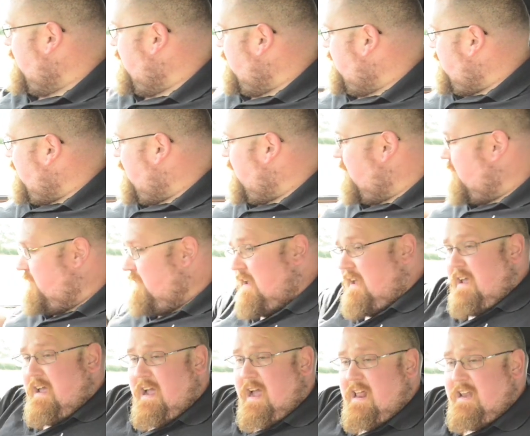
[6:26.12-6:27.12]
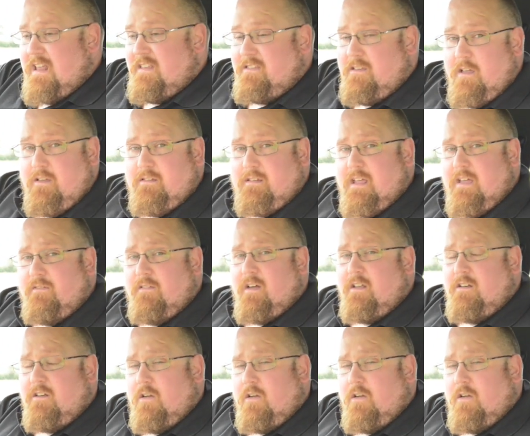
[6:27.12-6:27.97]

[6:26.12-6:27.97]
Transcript: the doors, and it does give a